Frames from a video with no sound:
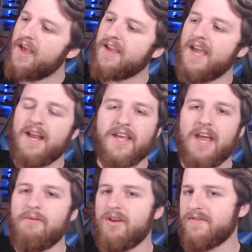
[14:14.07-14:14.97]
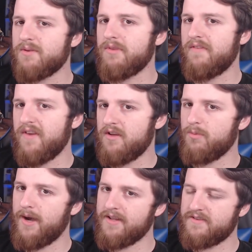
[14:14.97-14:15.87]
Again, getting rid of some of the
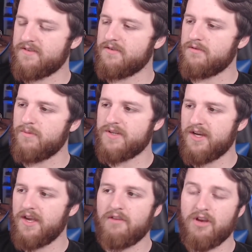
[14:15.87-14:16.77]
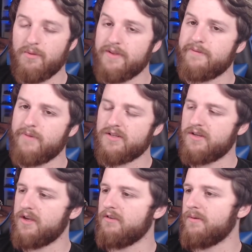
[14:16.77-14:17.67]
field bads, which I agree with. I totally agree